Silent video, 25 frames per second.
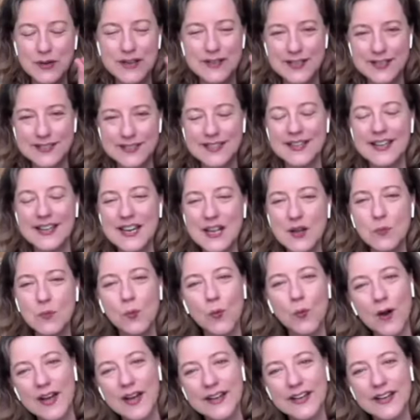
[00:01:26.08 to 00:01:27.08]
Does any
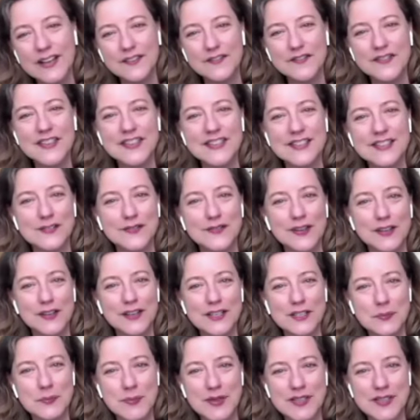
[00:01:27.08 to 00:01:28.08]
one of these
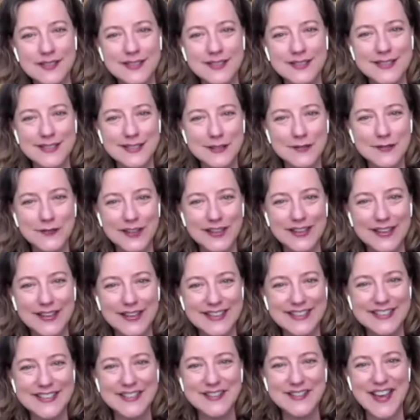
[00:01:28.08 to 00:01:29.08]
various businesses fit
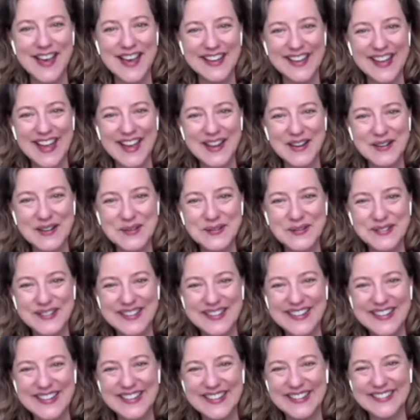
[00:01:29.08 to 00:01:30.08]
into that
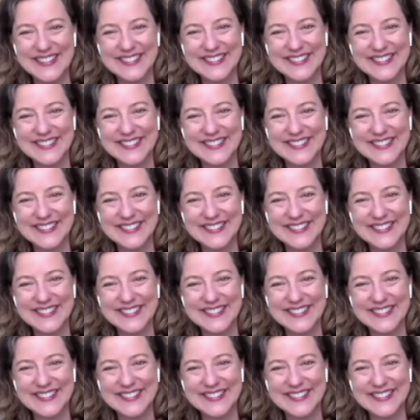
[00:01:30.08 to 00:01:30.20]
category?